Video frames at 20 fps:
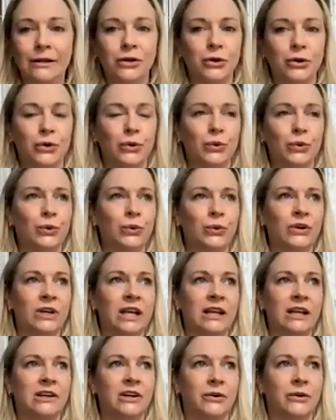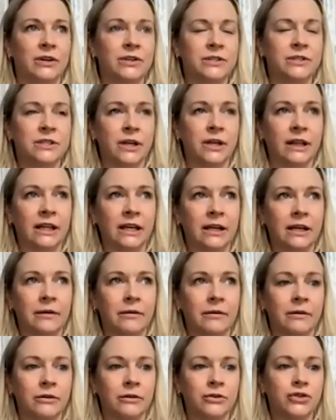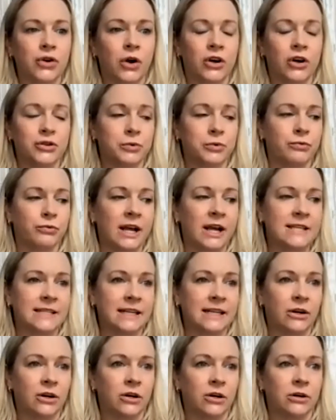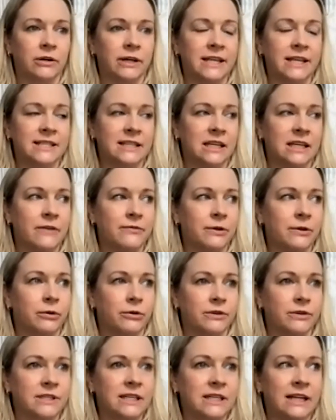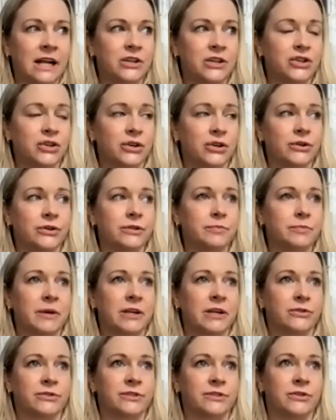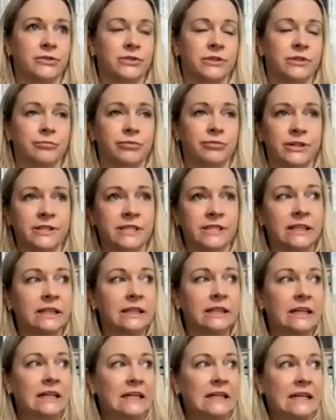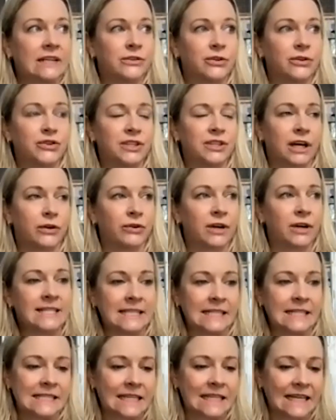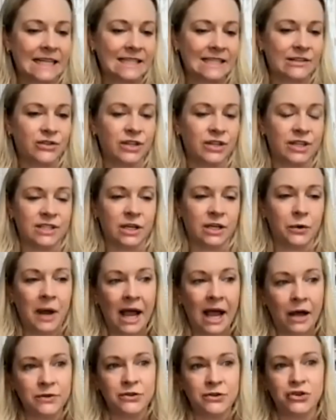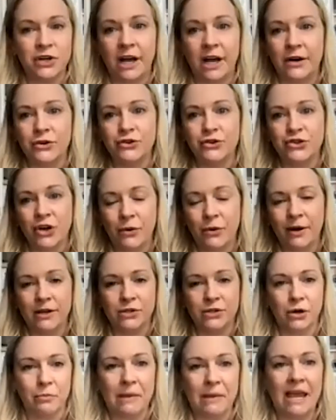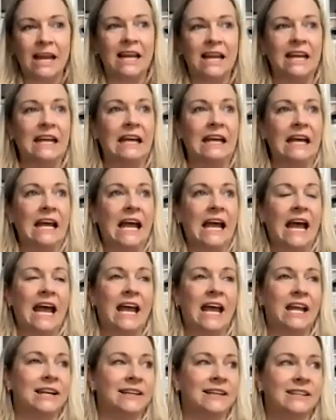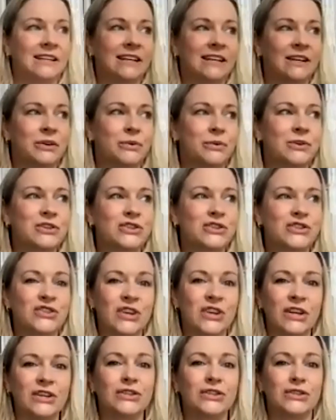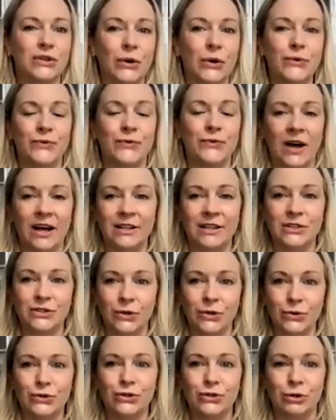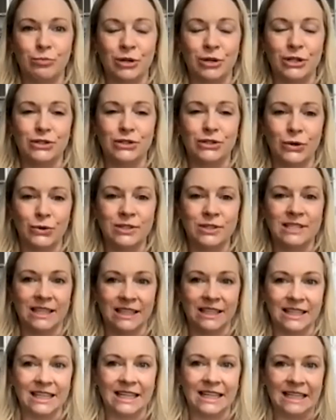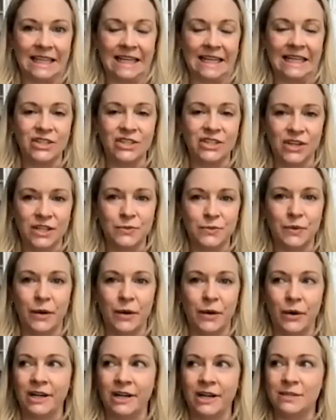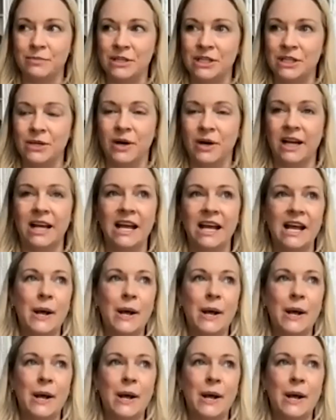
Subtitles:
who, is suddenly charged with raising her niece and nephew who are teenagers because her sister's in prison. And so she's got to raise these kids and she doesn't know how. So she hires Joey as her manny. And it was just so fun and so stupid and so silly and like just what I wanted to be doing.